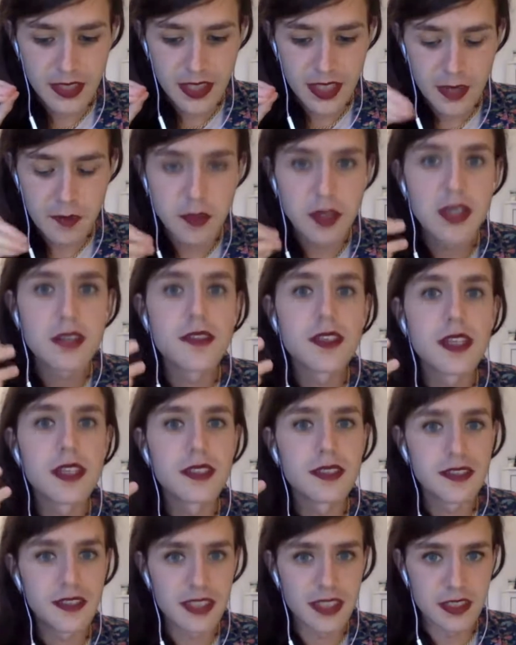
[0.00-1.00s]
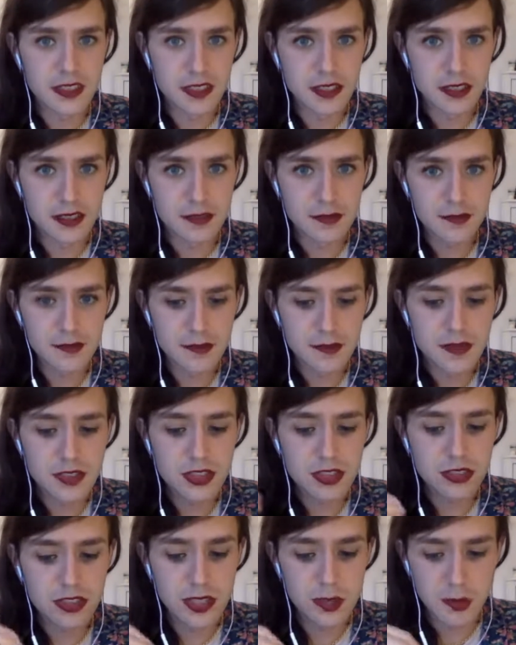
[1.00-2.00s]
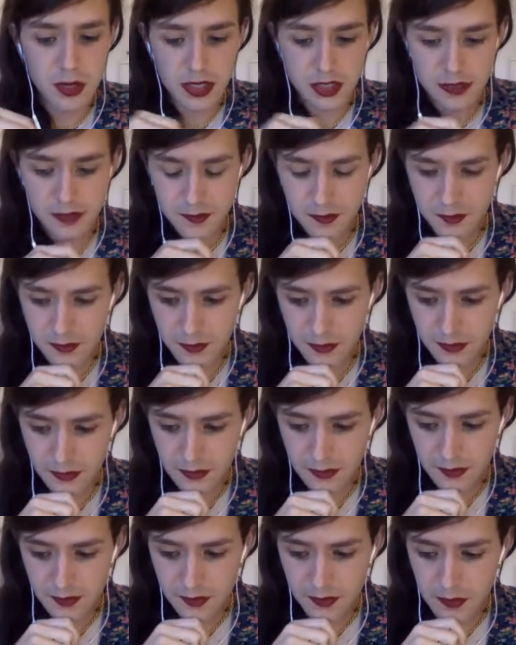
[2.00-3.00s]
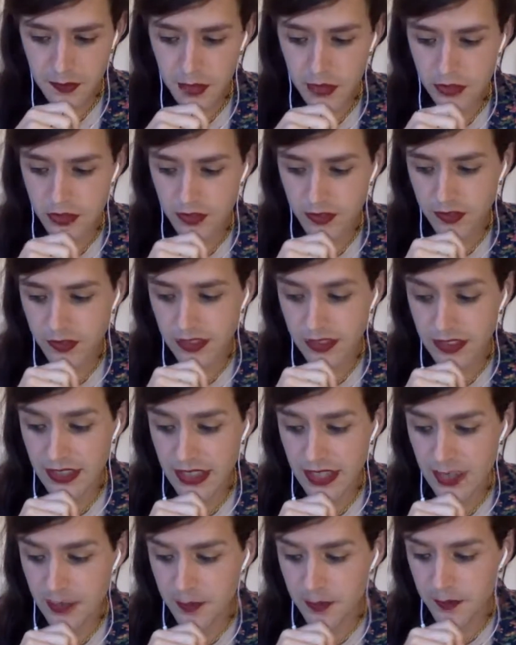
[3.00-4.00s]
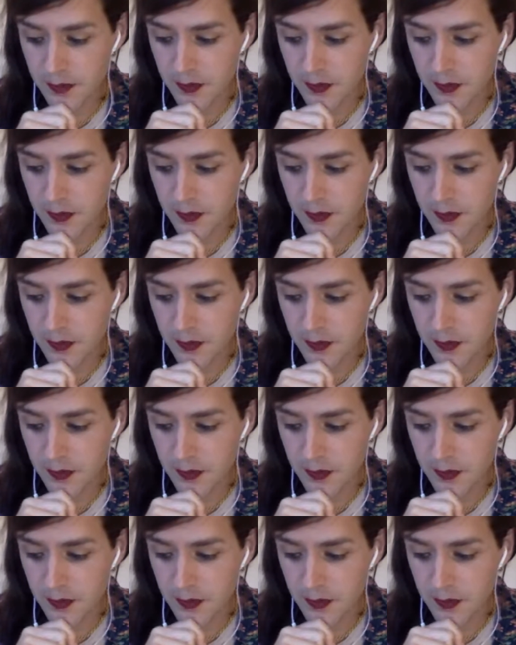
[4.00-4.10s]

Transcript: I'm more of a singer screamer most of the time.